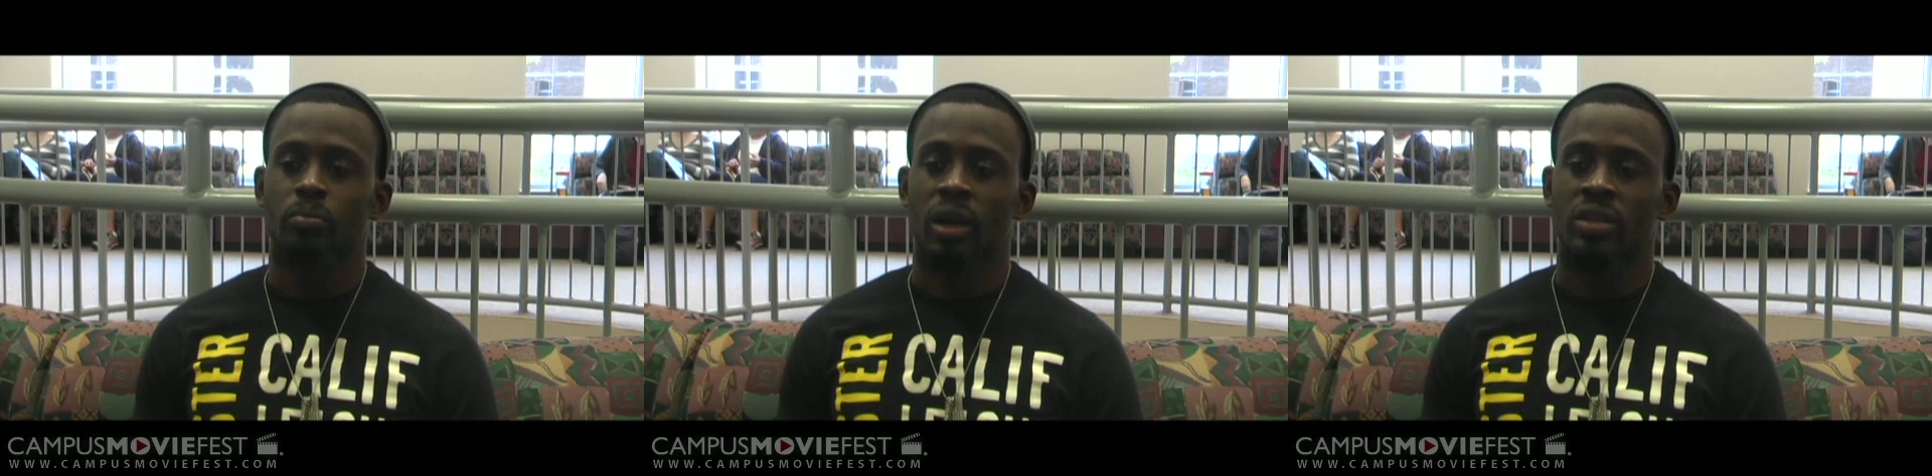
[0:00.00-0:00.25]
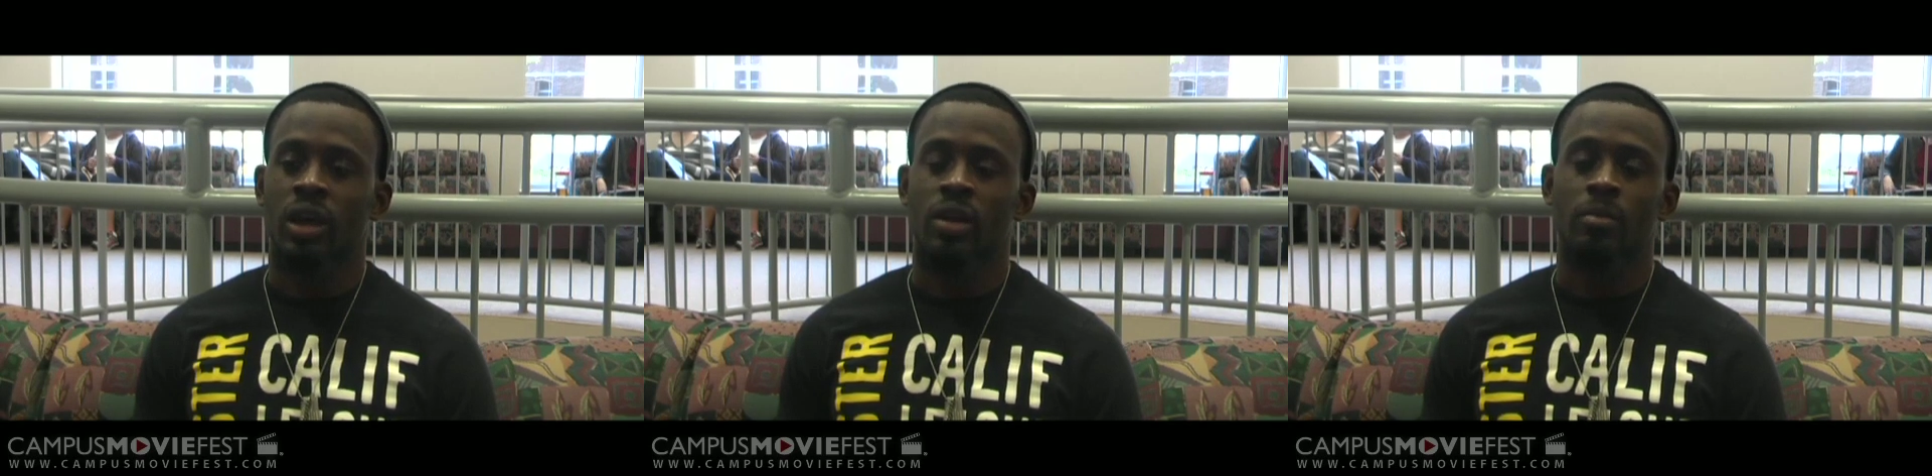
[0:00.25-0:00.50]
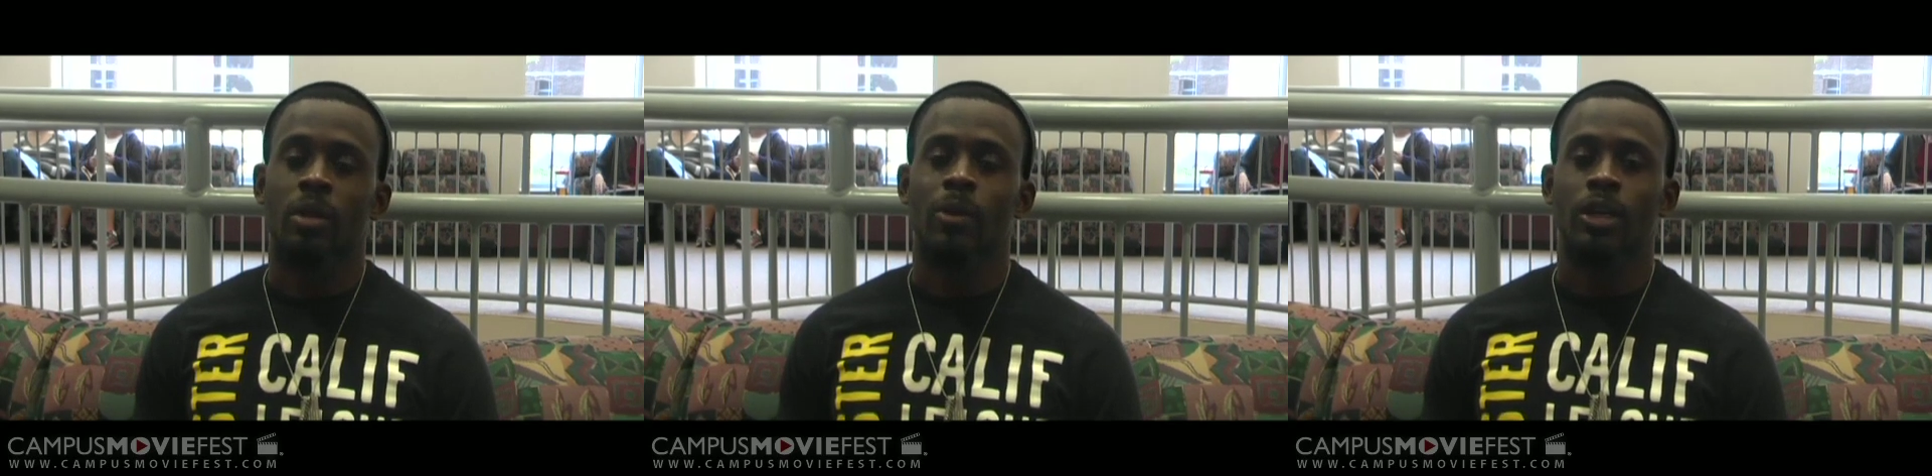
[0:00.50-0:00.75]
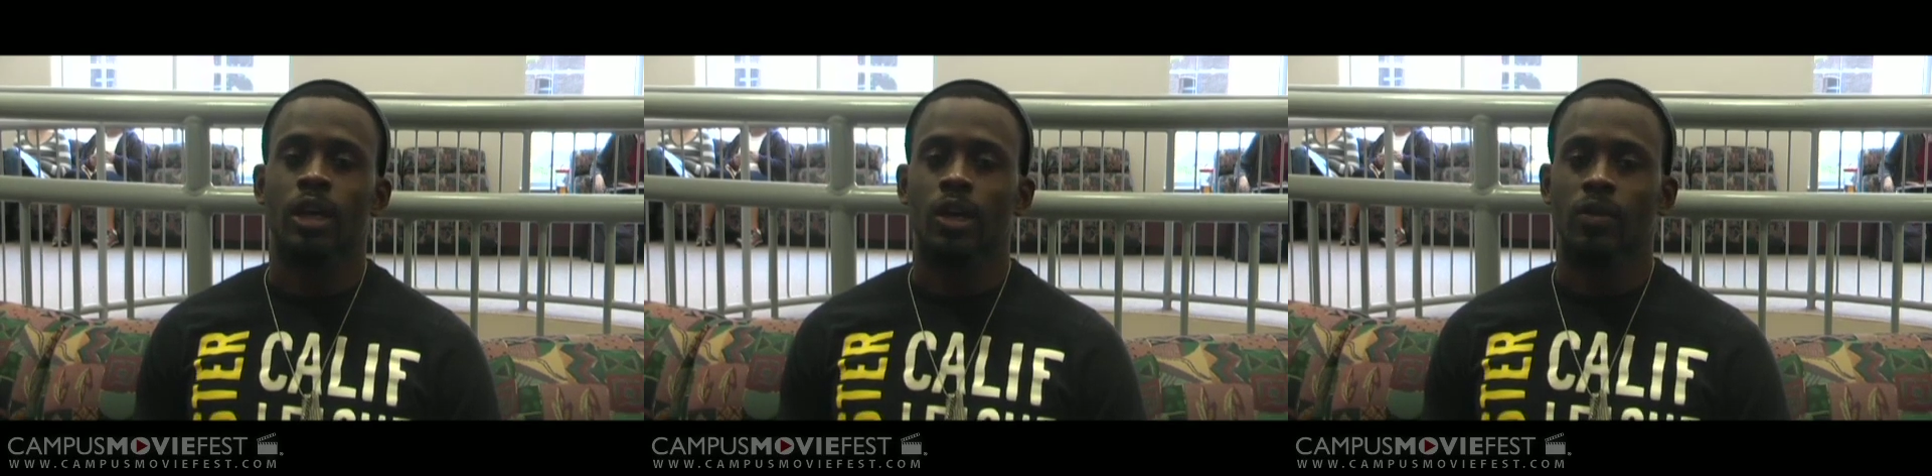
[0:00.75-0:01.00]
my doctor, me
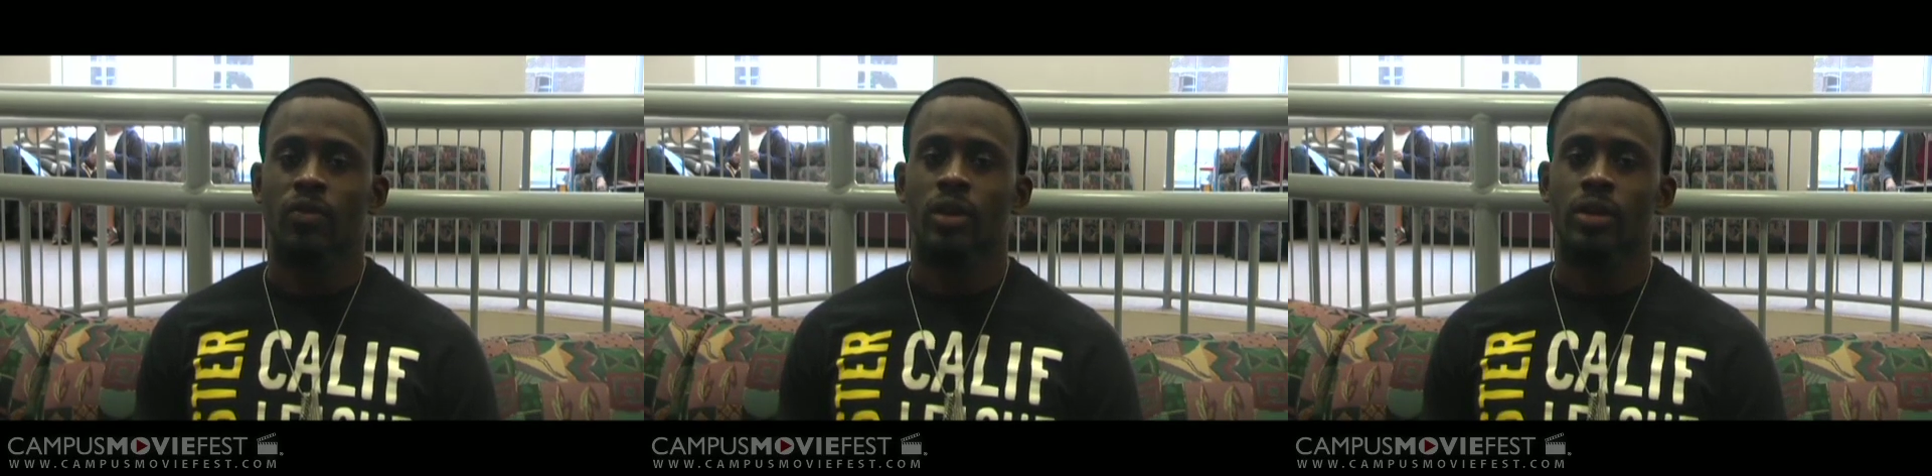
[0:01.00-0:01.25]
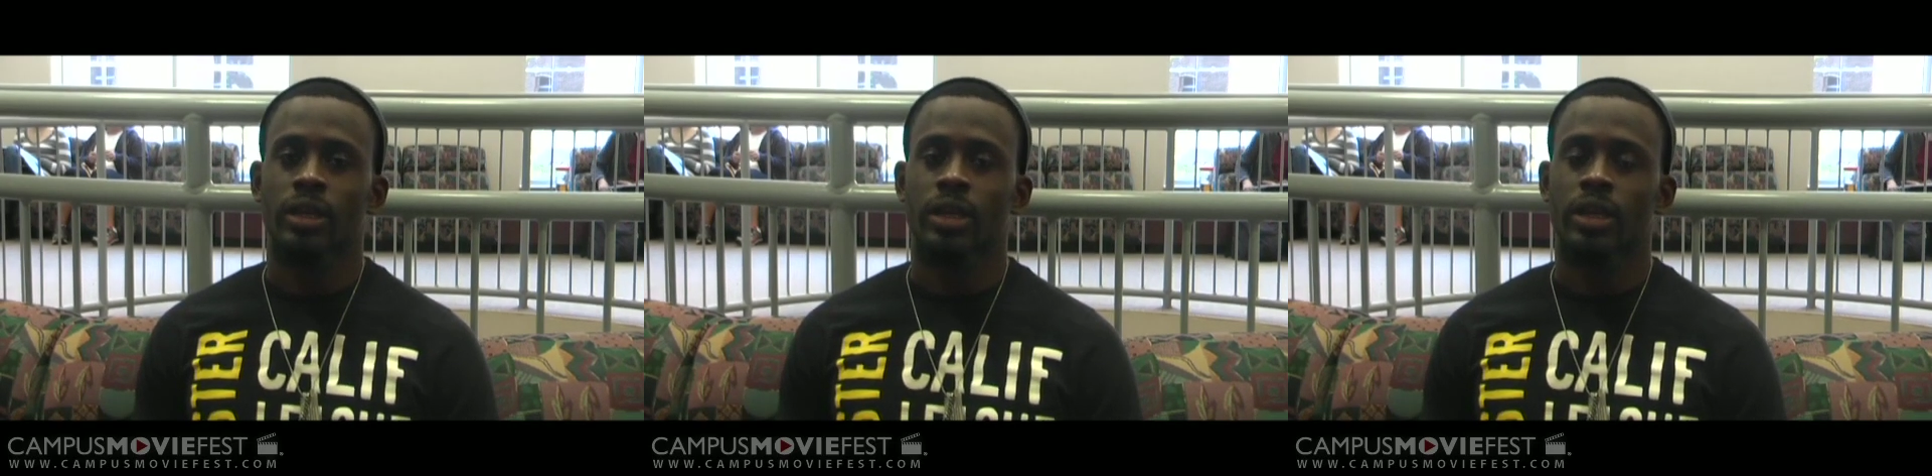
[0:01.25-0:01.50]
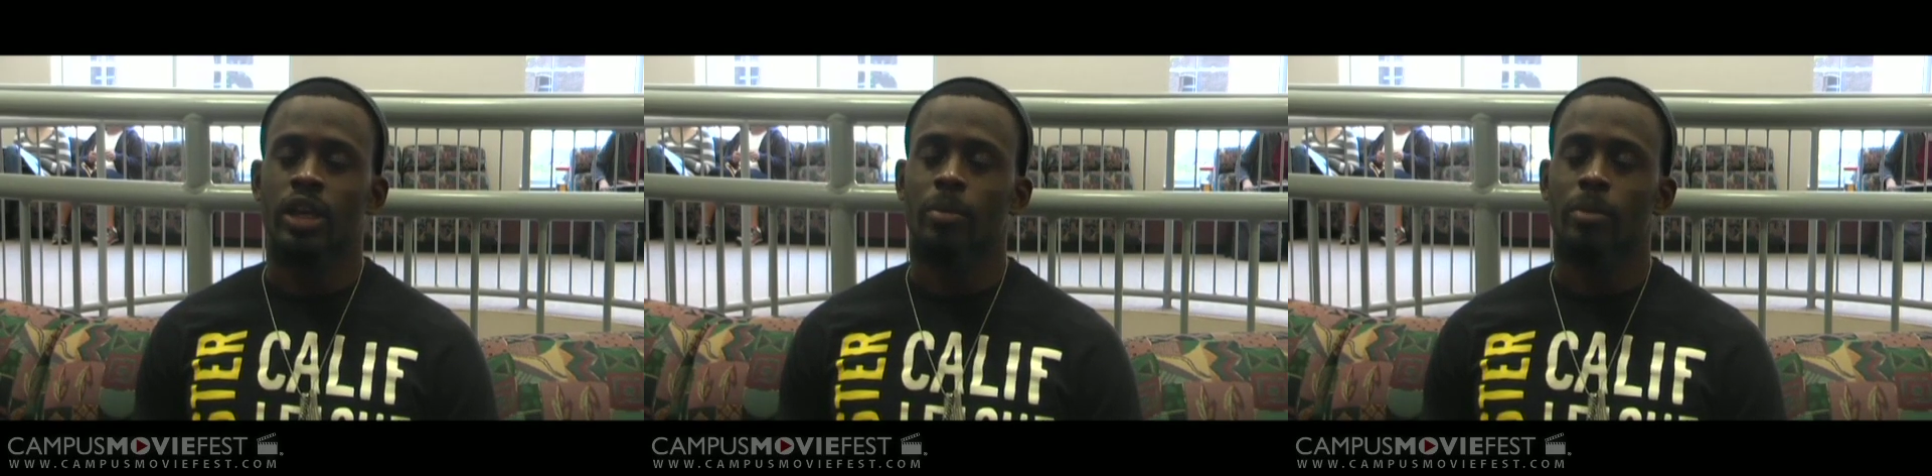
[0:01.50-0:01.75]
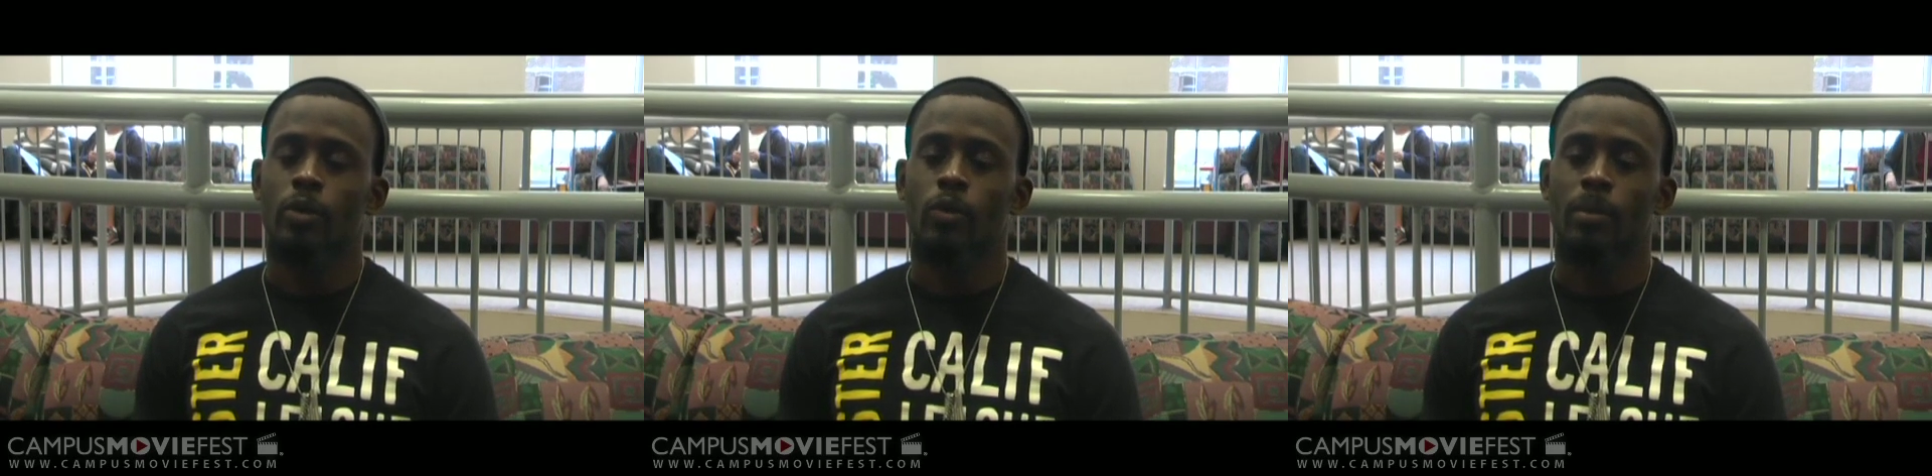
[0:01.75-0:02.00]
my doctor felt it helped me